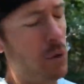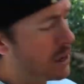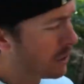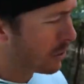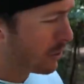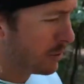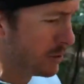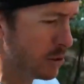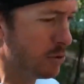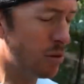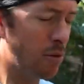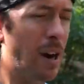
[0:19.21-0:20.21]
We are going
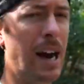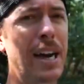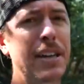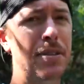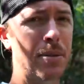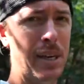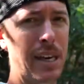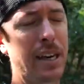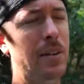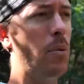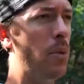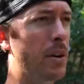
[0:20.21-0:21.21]
to try to
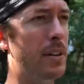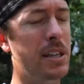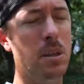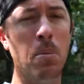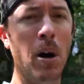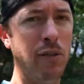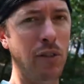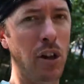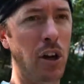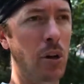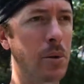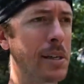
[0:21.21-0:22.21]
get one of these
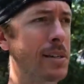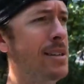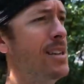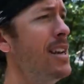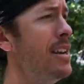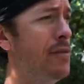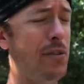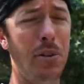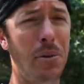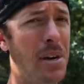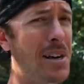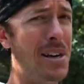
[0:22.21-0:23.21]
buffalo and see if
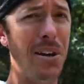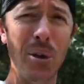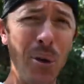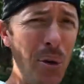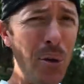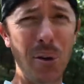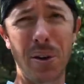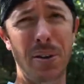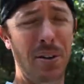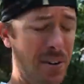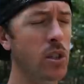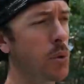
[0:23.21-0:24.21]
they're any good.
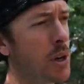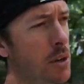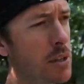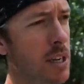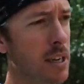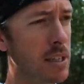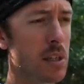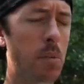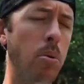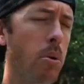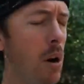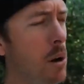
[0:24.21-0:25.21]
So here in Texas,
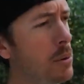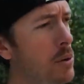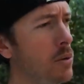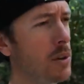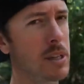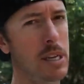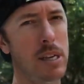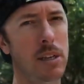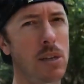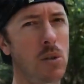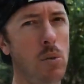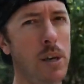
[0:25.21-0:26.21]
probably one of the
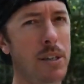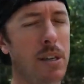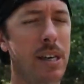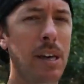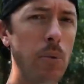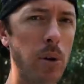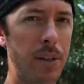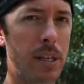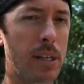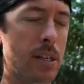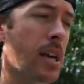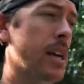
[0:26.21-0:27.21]
easiest ways to get one of
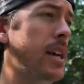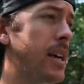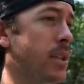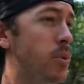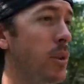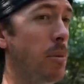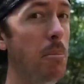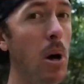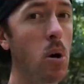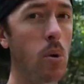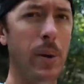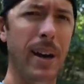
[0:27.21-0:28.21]
these is with a
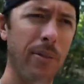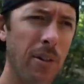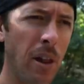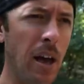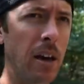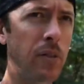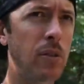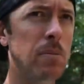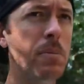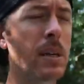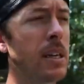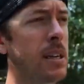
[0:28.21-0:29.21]
bow. We have a lot of
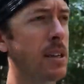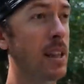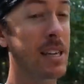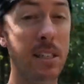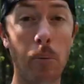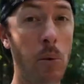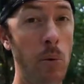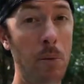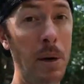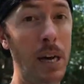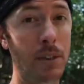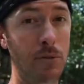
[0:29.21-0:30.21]
them. Last time I
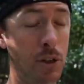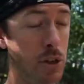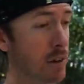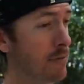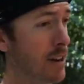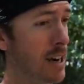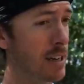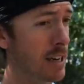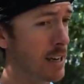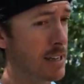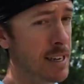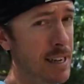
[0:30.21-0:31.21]
went bass fishing, in fact,
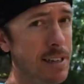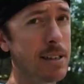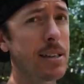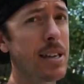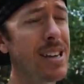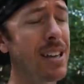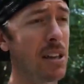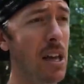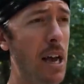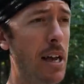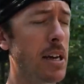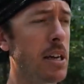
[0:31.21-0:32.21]
I did see a
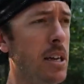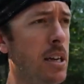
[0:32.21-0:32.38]
lot.